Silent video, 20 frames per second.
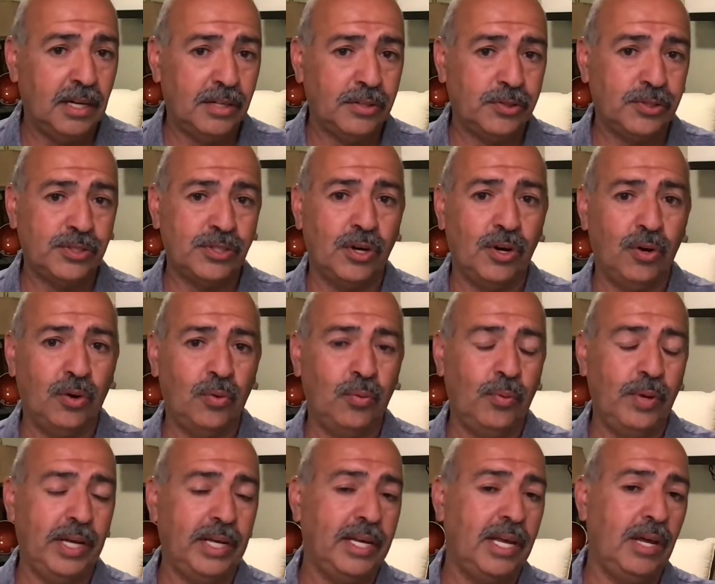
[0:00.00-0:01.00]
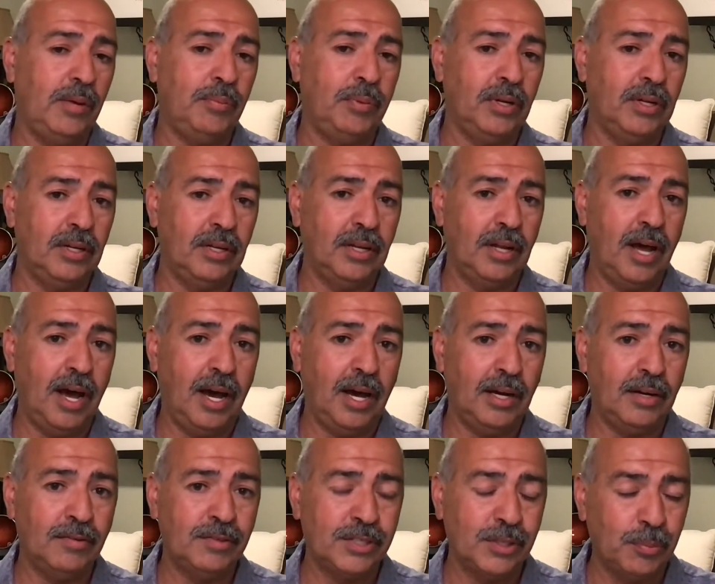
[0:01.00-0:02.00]
So we keep a
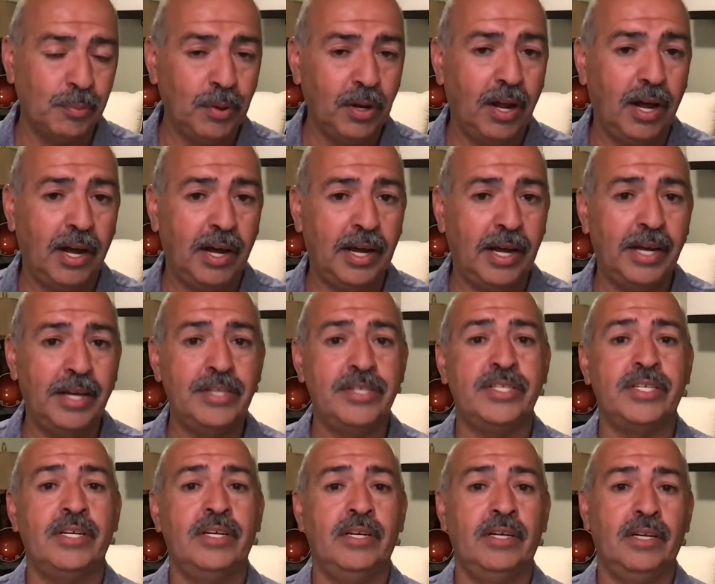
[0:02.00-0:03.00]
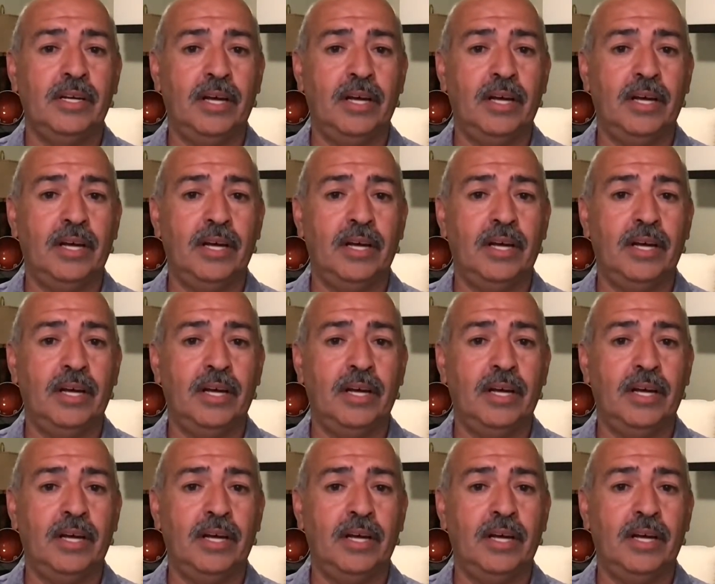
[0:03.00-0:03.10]
lot of supplies